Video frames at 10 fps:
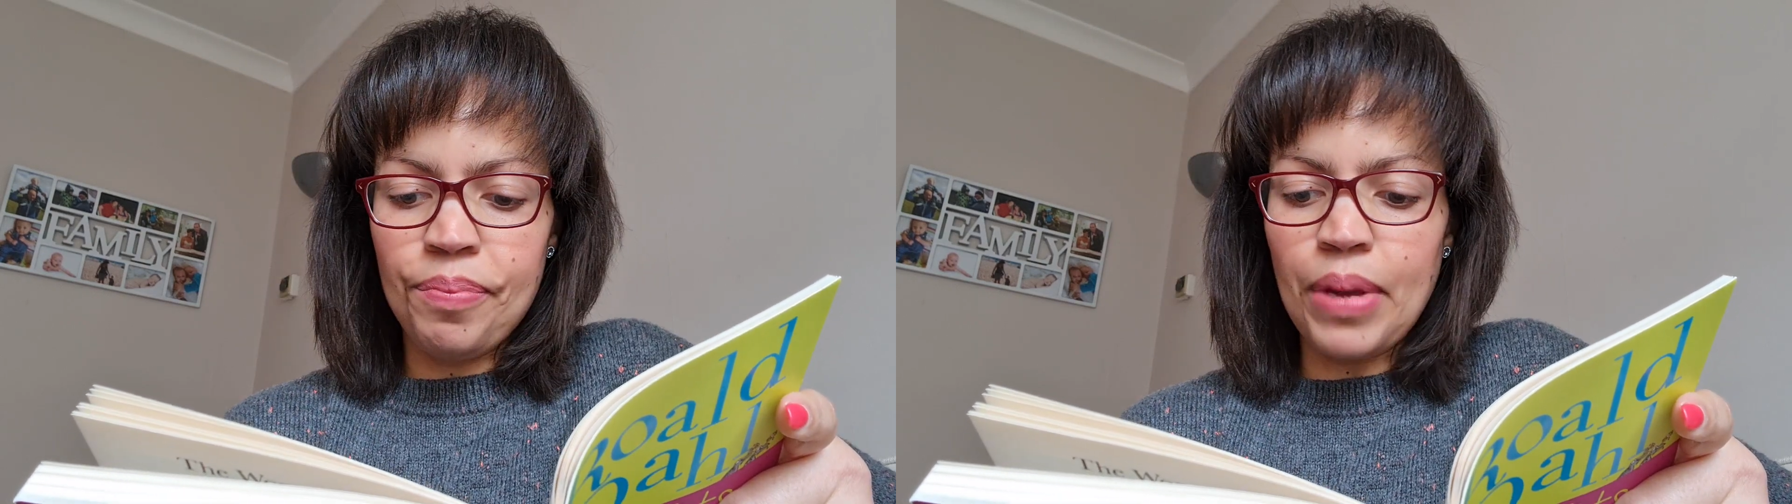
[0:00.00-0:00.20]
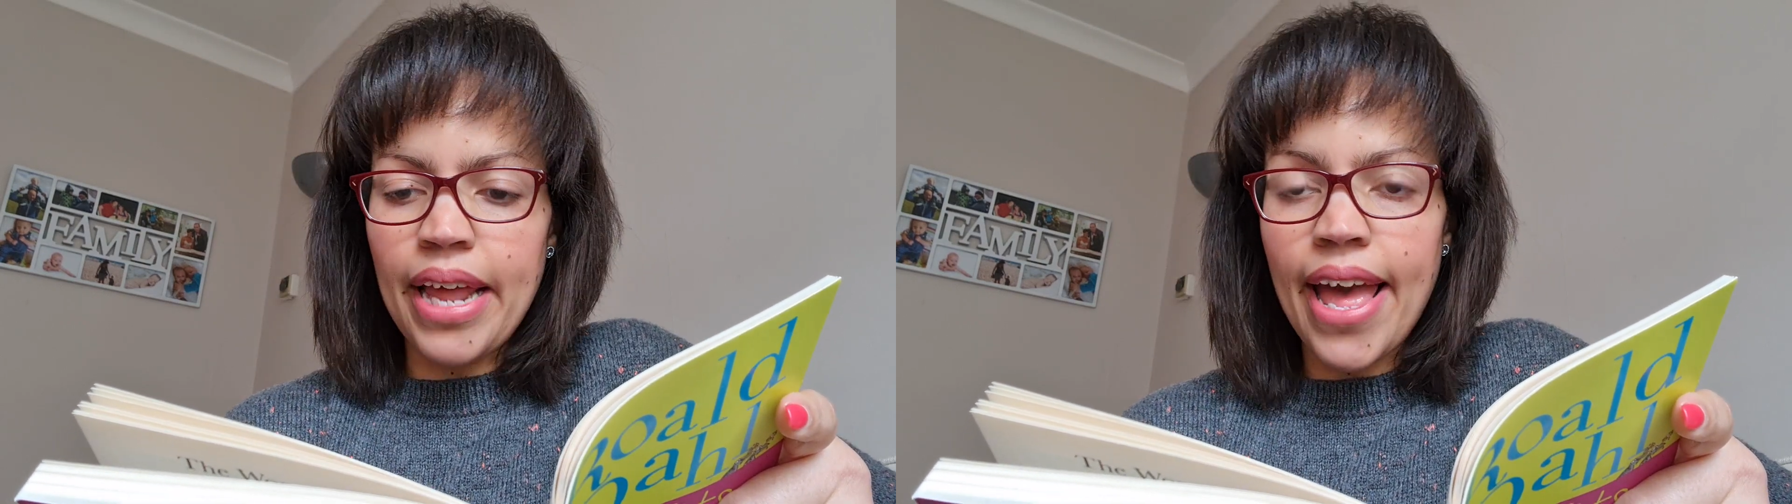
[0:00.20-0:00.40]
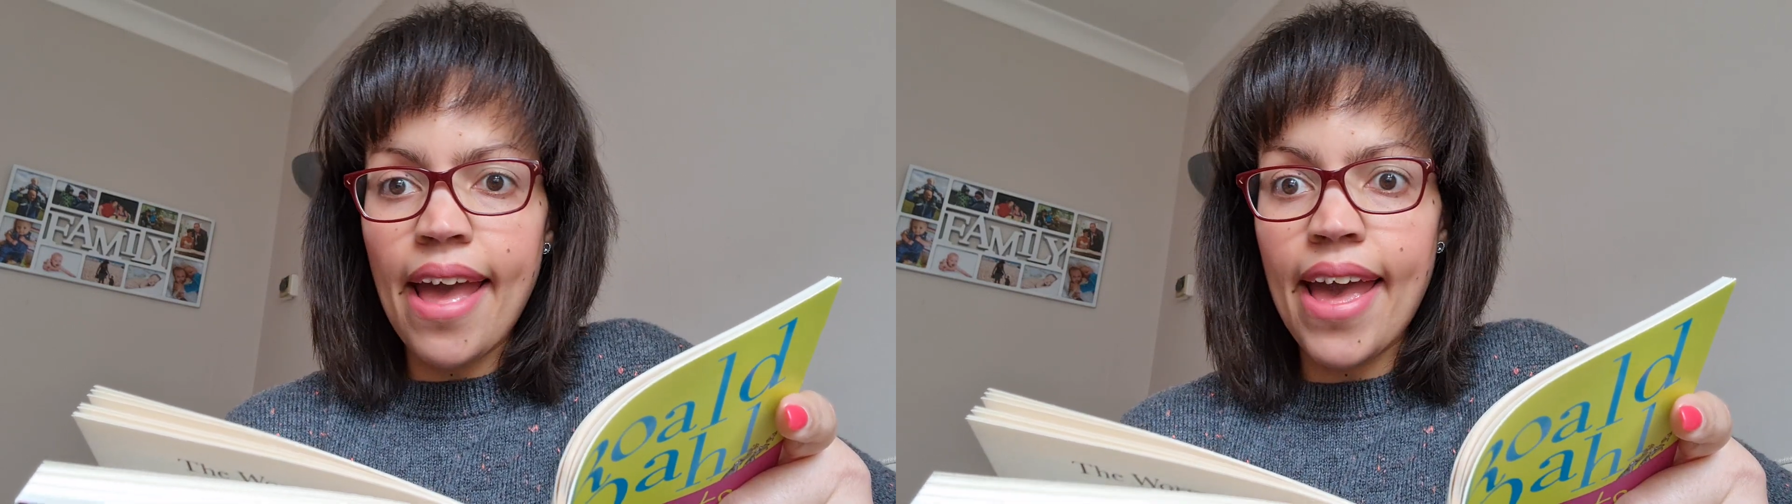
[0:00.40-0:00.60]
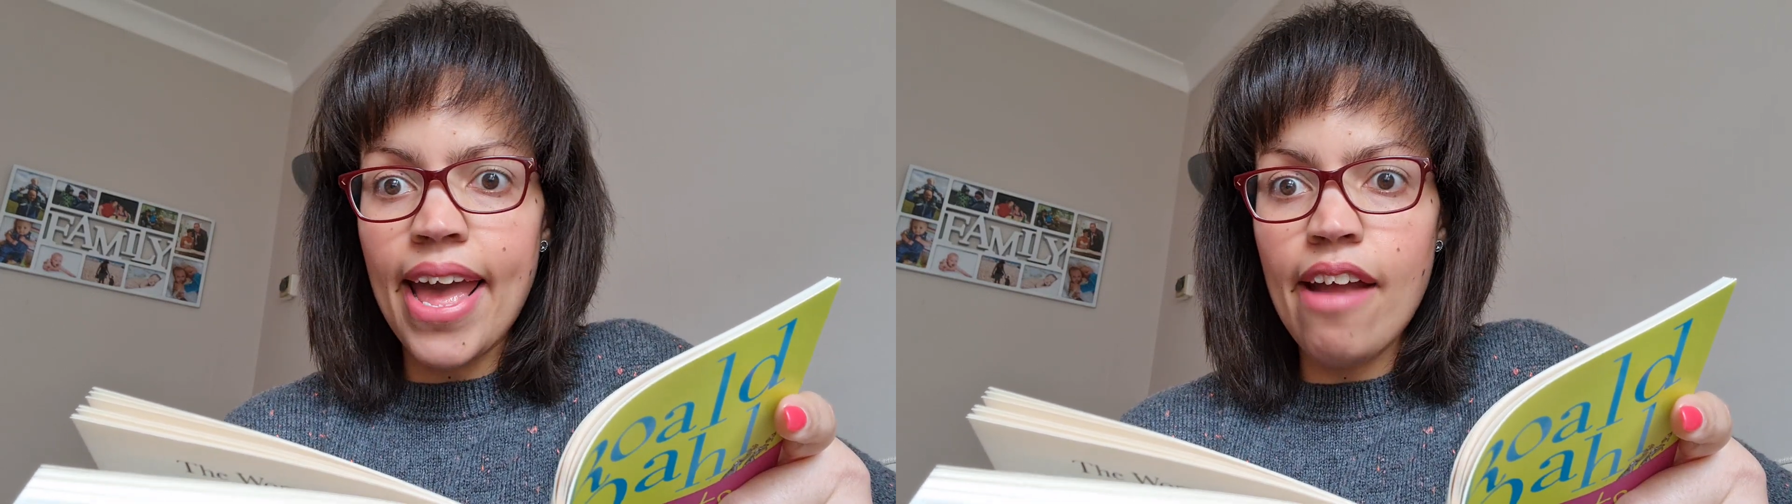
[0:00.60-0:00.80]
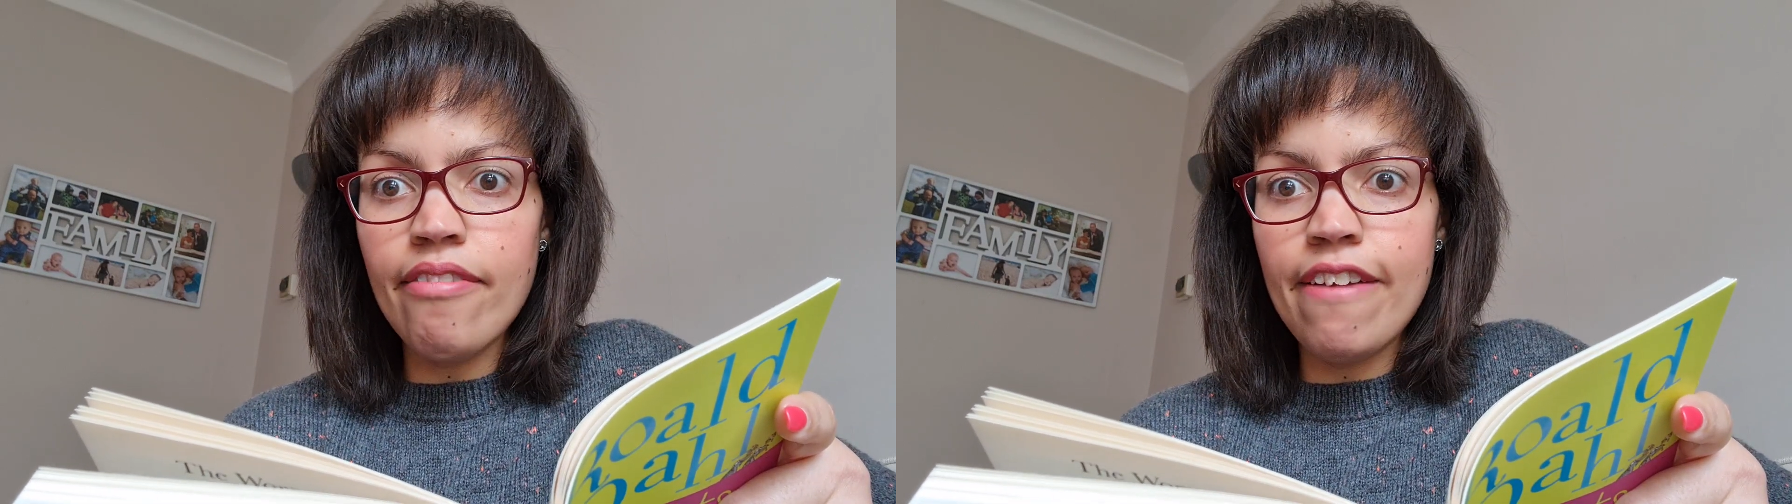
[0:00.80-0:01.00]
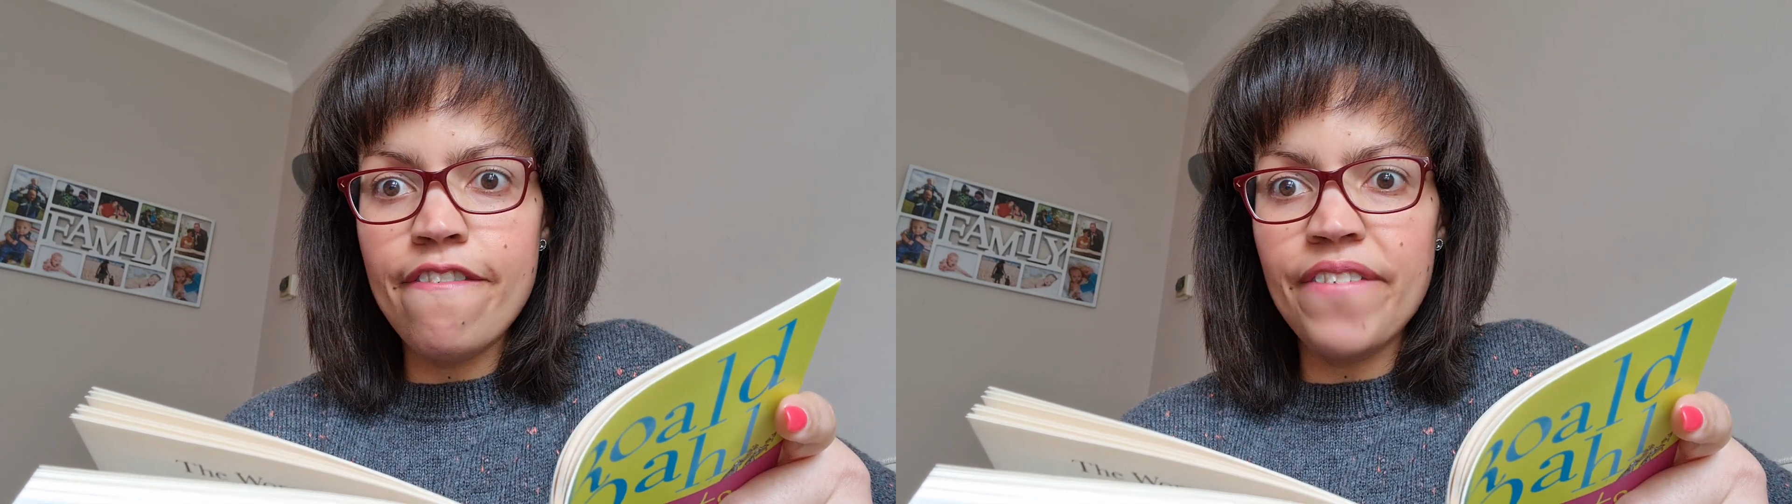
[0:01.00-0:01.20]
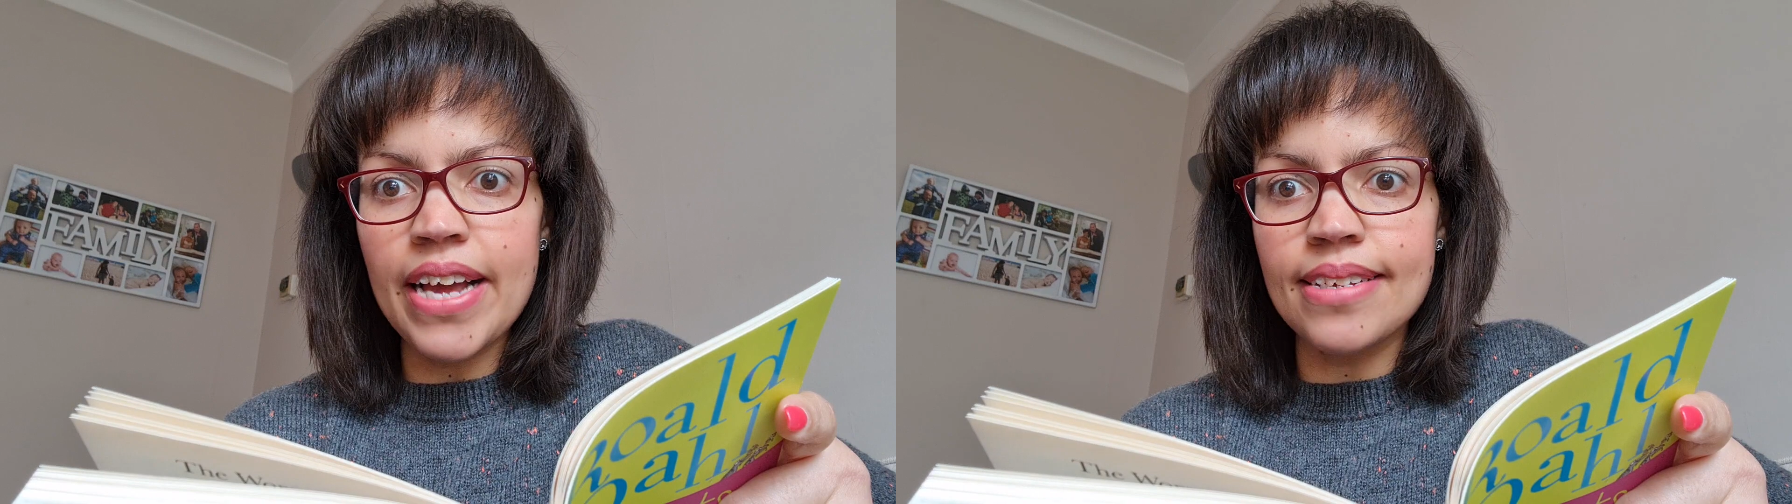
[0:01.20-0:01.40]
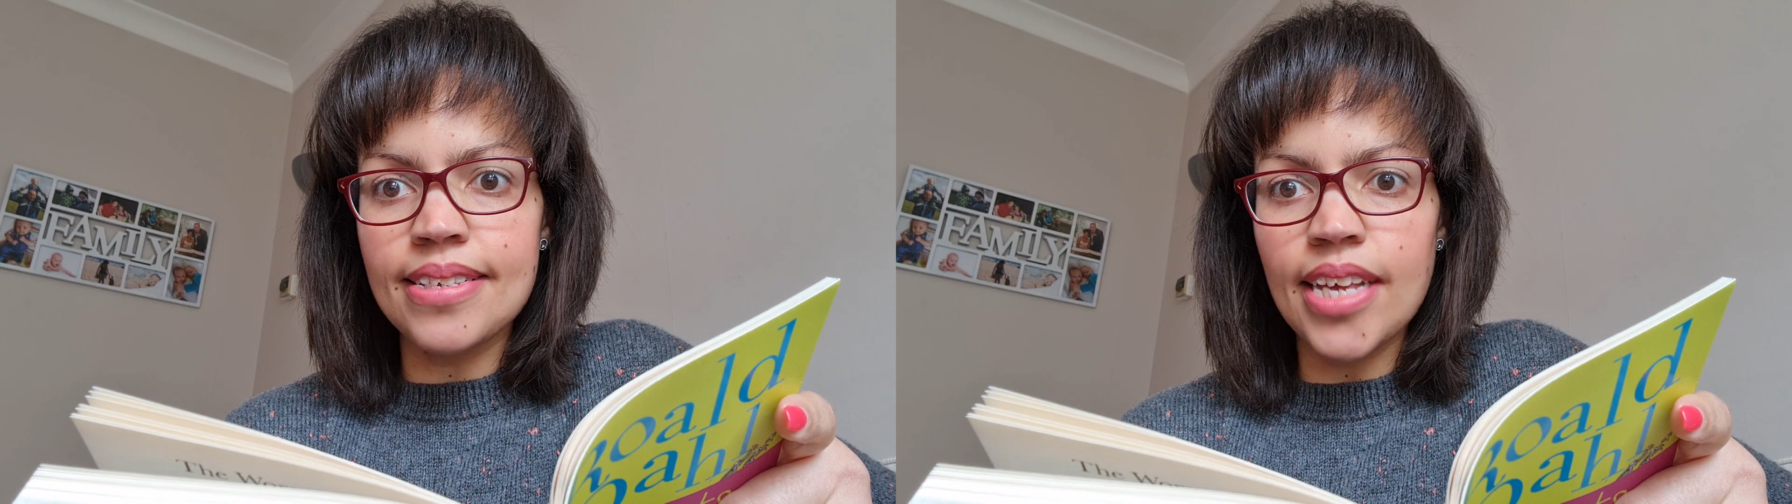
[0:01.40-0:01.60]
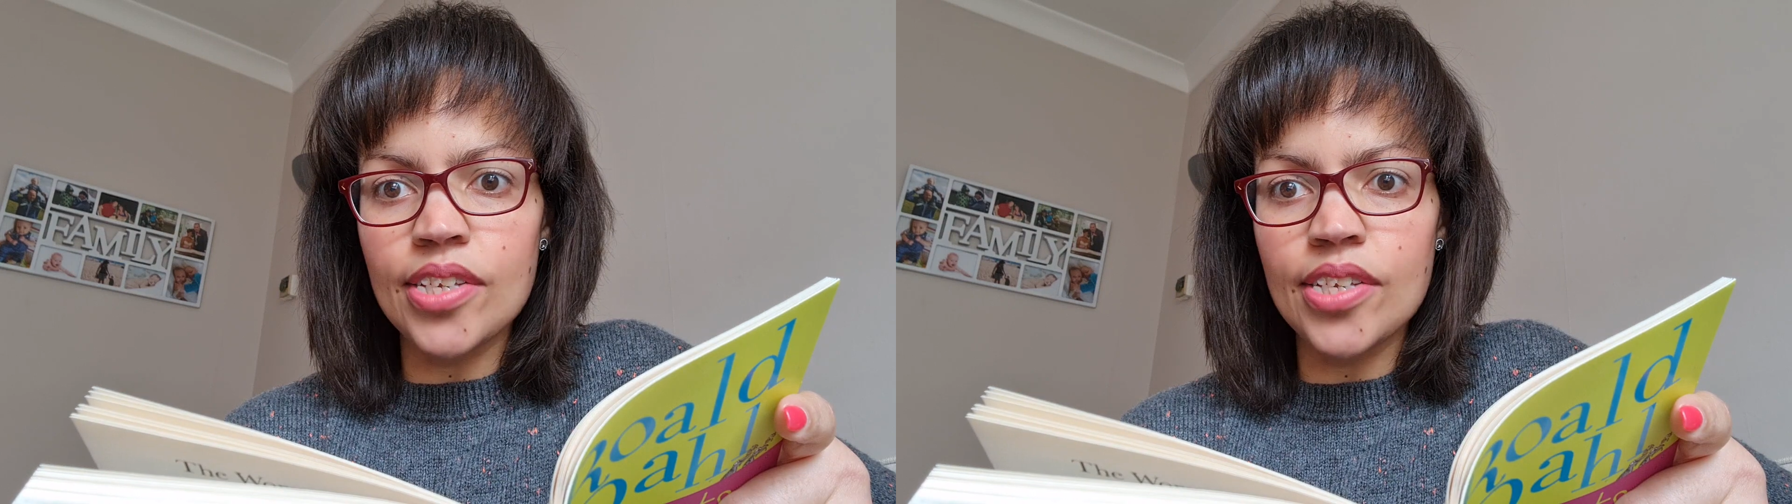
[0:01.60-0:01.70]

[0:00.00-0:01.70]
But a hairy face